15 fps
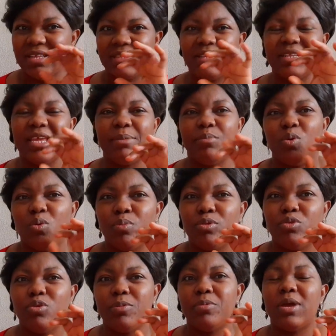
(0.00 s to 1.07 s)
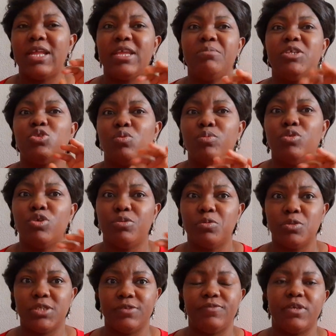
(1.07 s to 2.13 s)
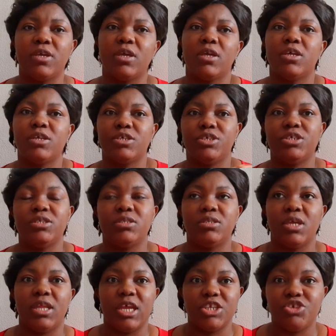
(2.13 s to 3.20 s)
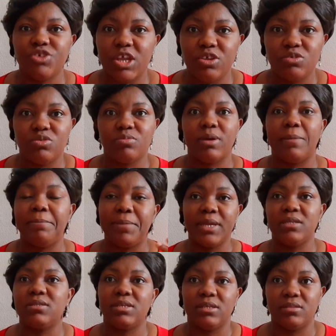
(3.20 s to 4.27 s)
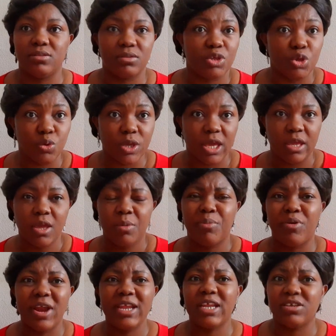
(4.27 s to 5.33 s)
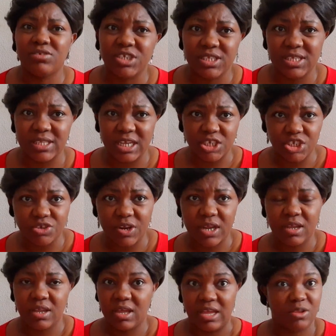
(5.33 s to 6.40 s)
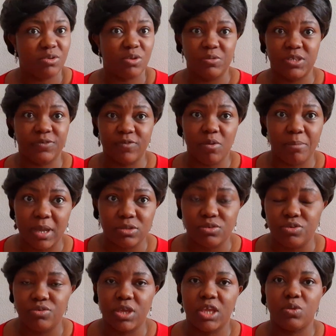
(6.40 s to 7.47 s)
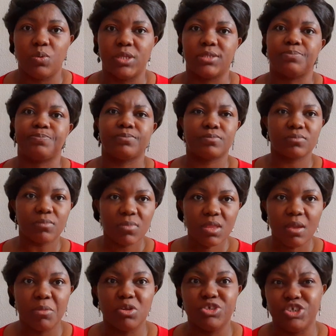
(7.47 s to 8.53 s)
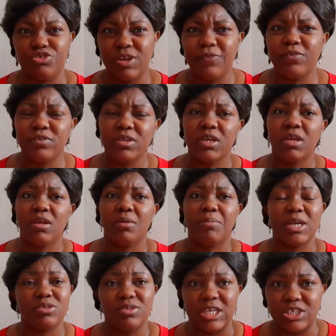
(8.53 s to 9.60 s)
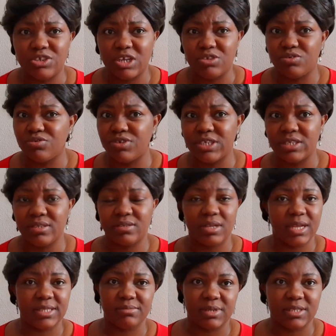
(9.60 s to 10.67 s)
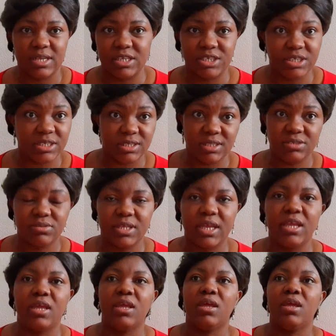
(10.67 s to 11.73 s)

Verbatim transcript: the name, Obodo Her name is Obodo TV. She's a Nigerian YouTuber based in UK. But right now, she's in Nigeria. I don't know if she have gone back to UK anyways because she traveled back to Nigeria during Christmas, and she's still there